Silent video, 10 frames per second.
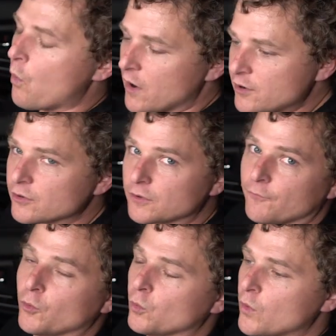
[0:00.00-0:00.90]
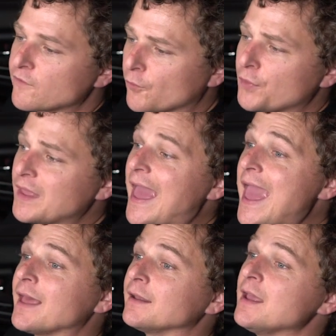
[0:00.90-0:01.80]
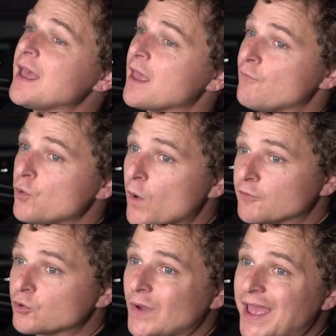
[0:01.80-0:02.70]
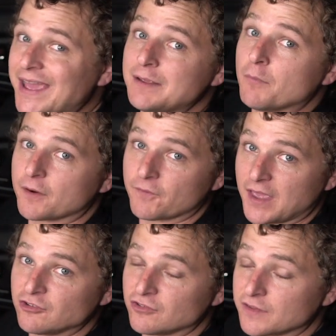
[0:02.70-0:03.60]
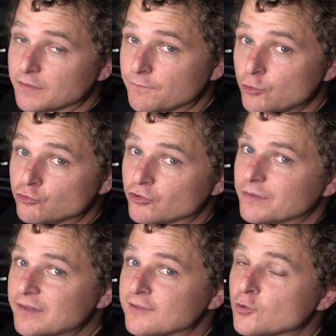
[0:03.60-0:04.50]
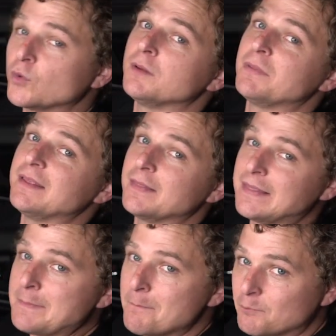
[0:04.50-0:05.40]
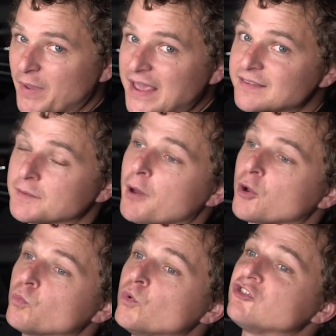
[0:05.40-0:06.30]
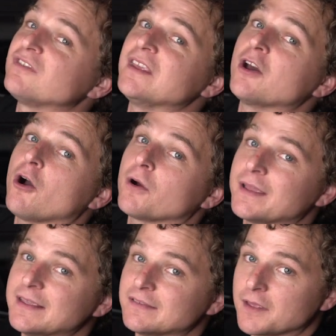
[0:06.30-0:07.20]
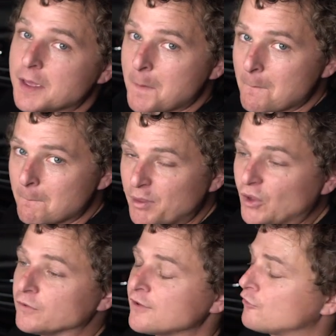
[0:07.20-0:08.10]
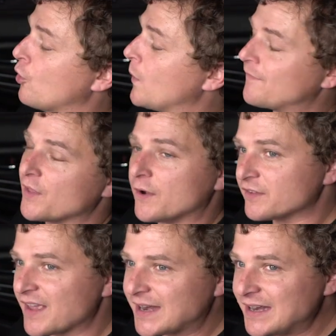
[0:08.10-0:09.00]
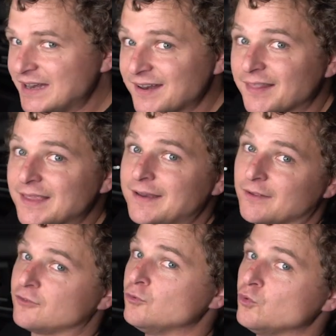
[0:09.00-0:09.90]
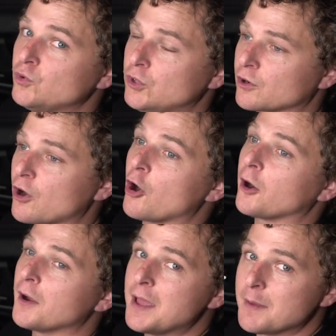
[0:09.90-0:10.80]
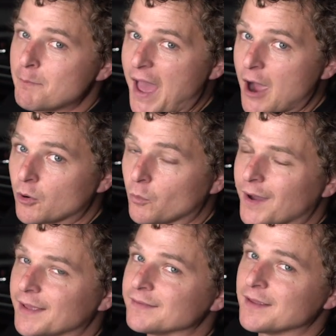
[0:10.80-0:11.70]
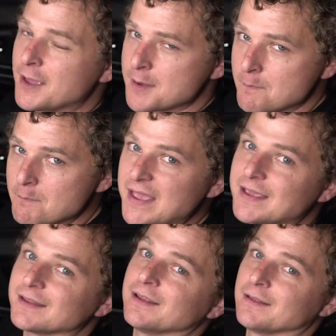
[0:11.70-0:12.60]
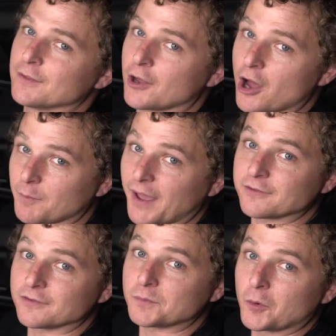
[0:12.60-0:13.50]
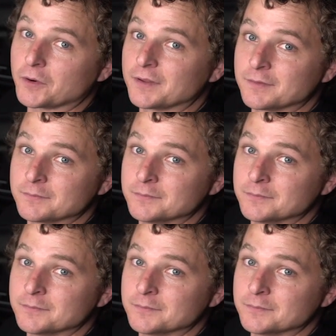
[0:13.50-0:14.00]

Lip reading: wonderful, wonderful thing. And if you ever do any modifications in the future, this is going to be the base upon which the car is built. So if there's nothing else you do to your car power-wise, make it the Cobb Accessport.